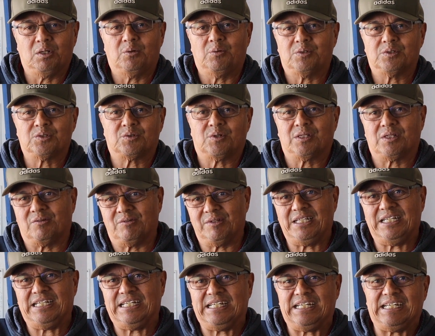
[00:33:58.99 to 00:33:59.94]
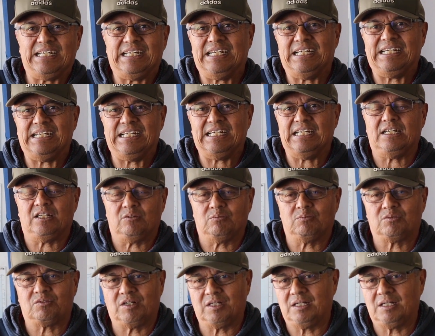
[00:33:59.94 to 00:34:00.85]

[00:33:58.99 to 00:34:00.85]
blowers are already going,